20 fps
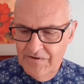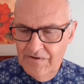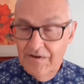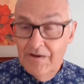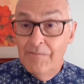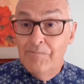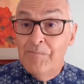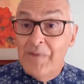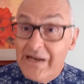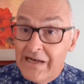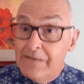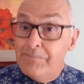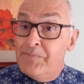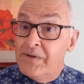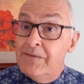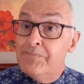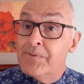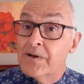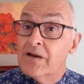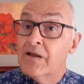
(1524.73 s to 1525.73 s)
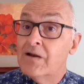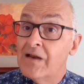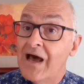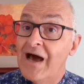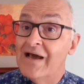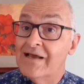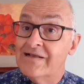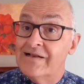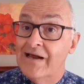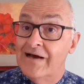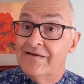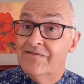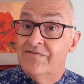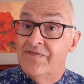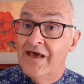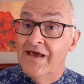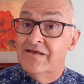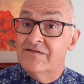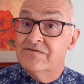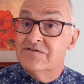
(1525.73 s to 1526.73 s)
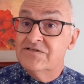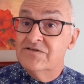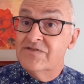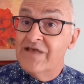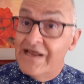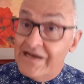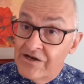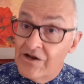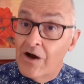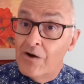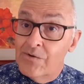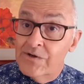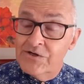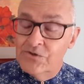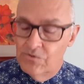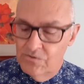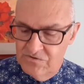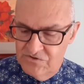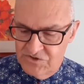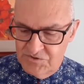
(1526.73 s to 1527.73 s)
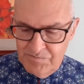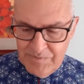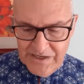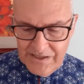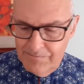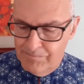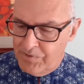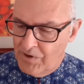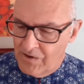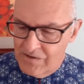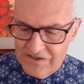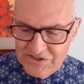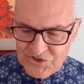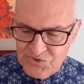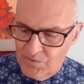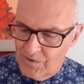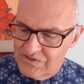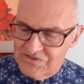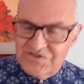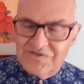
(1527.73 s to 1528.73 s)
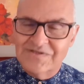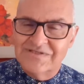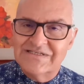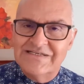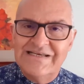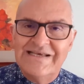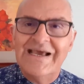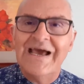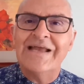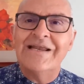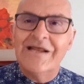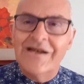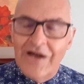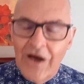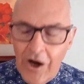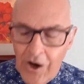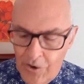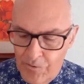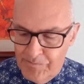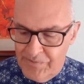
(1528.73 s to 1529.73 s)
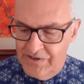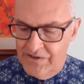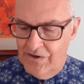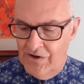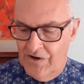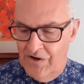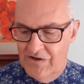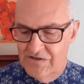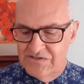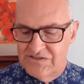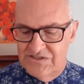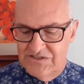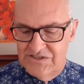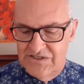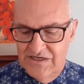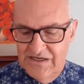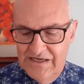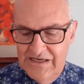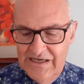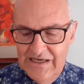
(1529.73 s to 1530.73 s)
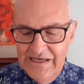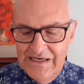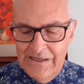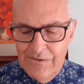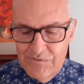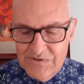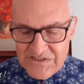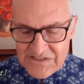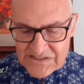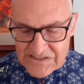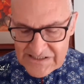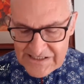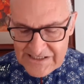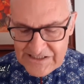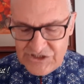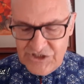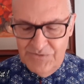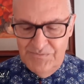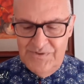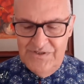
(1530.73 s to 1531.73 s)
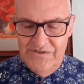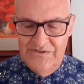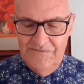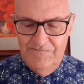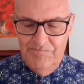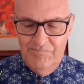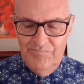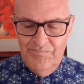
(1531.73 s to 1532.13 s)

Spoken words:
And many people are like that. They know it alls, but Apollos wasn't. He had an open heart. He was teachable.